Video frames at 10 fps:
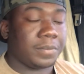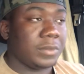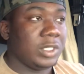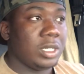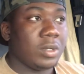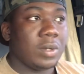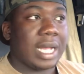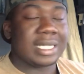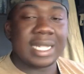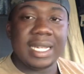you know, I
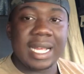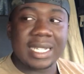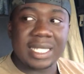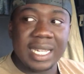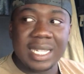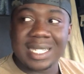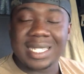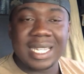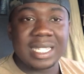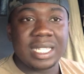stayed
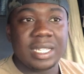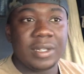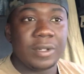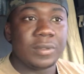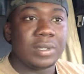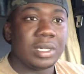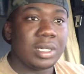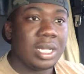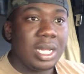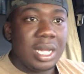consistent. You know,
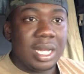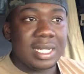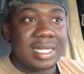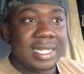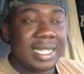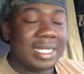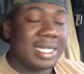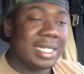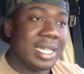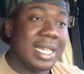
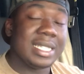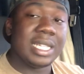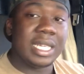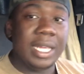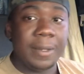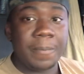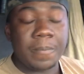consistency is the key.